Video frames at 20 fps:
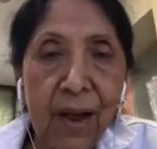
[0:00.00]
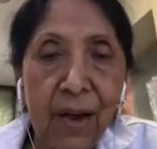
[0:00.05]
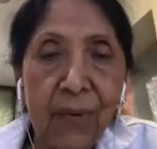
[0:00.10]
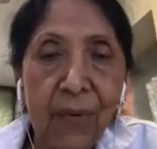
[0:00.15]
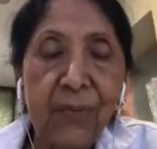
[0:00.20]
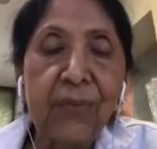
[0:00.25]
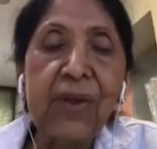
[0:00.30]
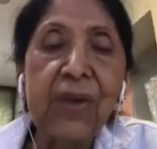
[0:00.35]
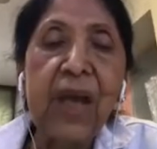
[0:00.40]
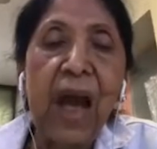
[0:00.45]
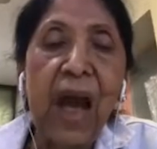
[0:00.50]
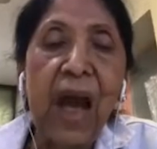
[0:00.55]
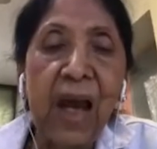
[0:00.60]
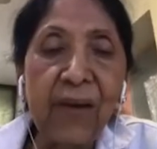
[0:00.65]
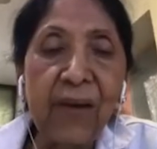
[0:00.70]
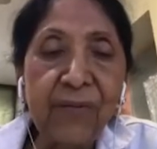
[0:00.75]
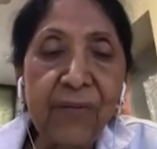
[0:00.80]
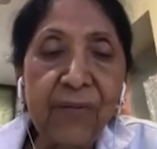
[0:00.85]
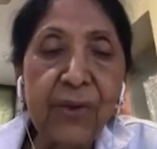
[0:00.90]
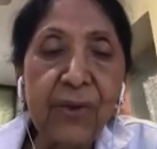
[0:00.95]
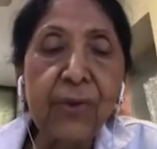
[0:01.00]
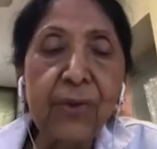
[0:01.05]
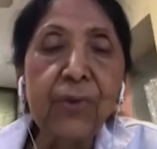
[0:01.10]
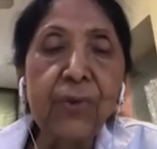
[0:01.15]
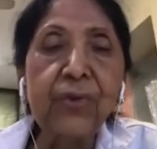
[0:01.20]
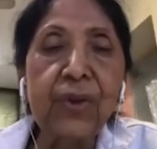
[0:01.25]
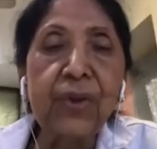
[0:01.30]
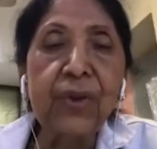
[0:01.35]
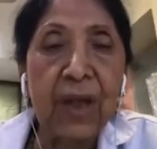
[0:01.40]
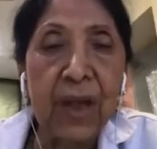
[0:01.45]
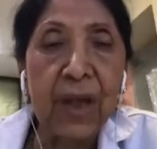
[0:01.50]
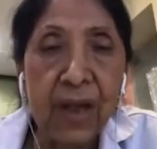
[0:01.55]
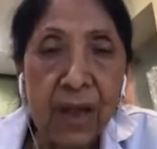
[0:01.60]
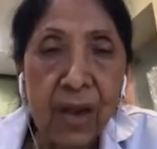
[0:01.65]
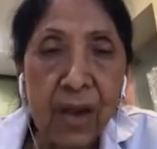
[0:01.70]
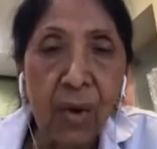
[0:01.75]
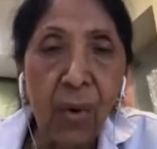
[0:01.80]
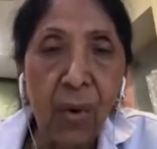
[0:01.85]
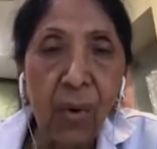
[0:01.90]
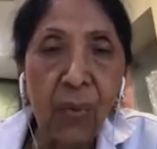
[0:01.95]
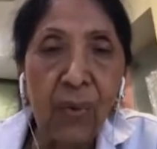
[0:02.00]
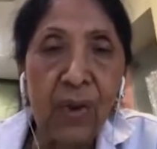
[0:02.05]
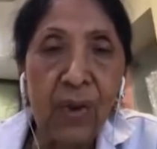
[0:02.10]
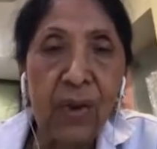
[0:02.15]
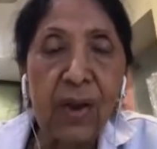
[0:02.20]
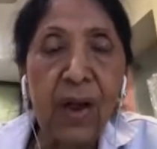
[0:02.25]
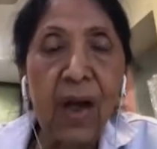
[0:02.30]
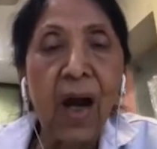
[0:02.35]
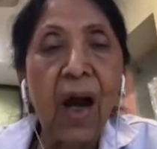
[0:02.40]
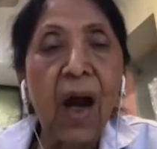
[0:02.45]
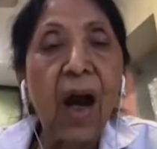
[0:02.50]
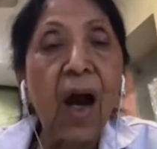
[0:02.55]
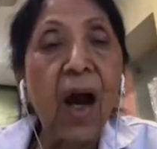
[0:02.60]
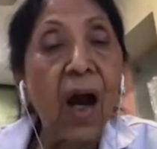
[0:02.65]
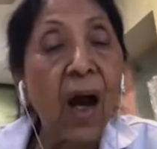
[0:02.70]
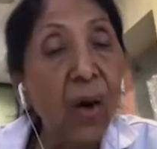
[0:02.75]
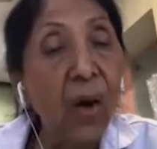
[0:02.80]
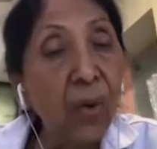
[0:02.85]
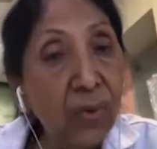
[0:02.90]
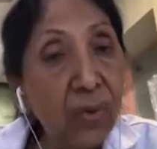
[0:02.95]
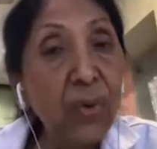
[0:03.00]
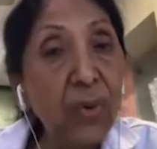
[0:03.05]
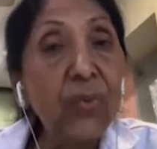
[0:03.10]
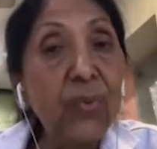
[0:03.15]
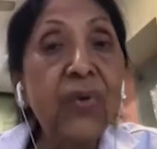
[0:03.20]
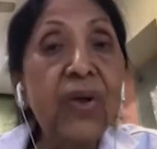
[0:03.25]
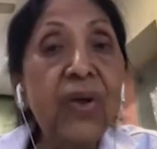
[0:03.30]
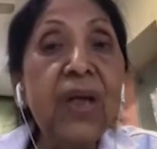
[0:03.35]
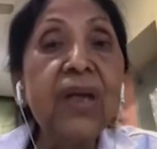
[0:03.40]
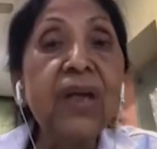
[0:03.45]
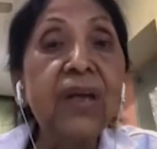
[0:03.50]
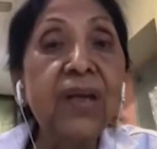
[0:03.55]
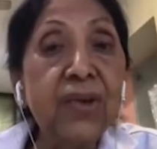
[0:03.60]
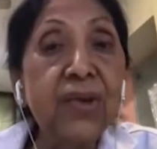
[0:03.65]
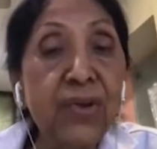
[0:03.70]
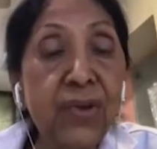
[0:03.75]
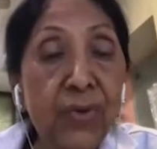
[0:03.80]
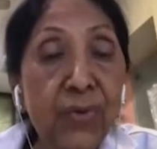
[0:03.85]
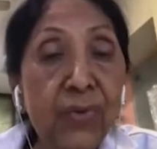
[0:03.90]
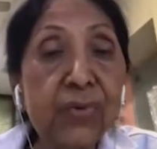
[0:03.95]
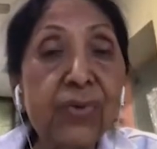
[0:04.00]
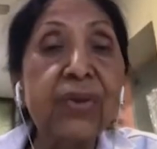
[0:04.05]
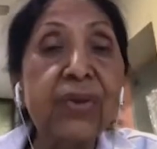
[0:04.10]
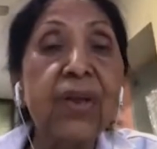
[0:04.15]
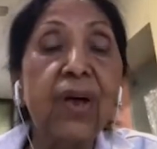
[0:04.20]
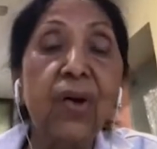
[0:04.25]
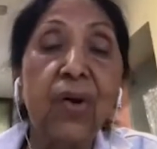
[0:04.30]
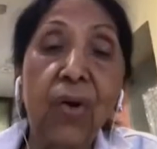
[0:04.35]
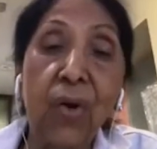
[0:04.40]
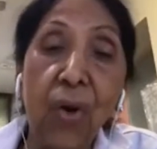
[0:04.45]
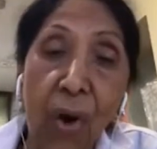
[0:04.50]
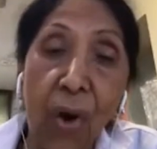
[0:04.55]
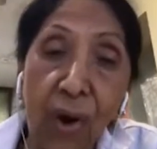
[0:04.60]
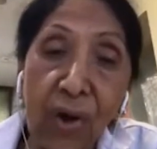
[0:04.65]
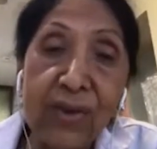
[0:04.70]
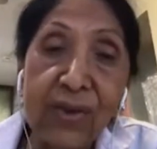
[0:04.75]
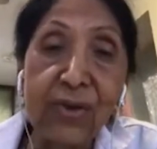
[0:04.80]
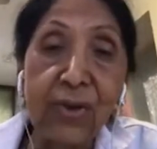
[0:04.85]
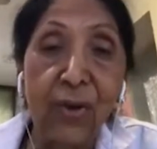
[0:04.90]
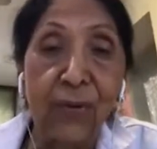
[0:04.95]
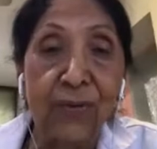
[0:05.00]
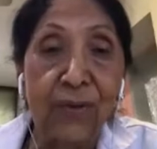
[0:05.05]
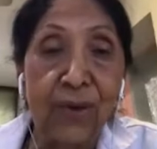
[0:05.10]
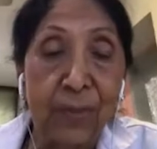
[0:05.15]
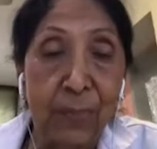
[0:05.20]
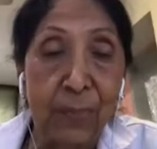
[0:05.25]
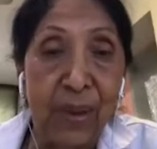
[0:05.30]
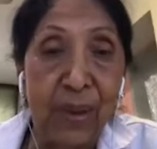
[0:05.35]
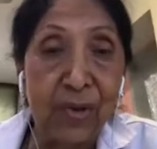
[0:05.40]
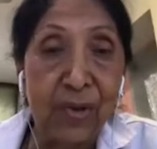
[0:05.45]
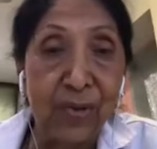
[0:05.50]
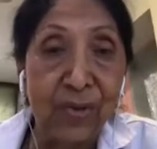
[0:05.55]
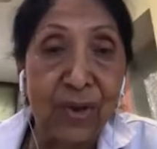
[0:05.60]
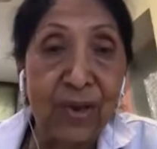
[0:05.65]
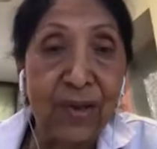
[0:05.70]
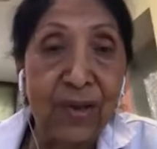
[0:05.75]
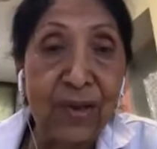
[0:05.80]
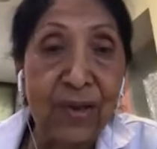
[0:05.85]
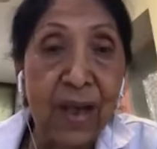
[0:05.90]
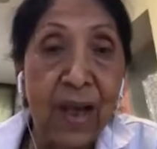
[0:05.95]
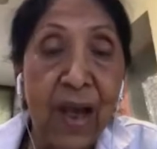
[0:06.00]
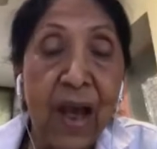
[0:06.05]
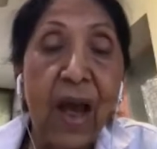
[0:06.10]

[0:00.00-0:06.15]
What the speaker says: we have to think over how do we reduce the cost of the patient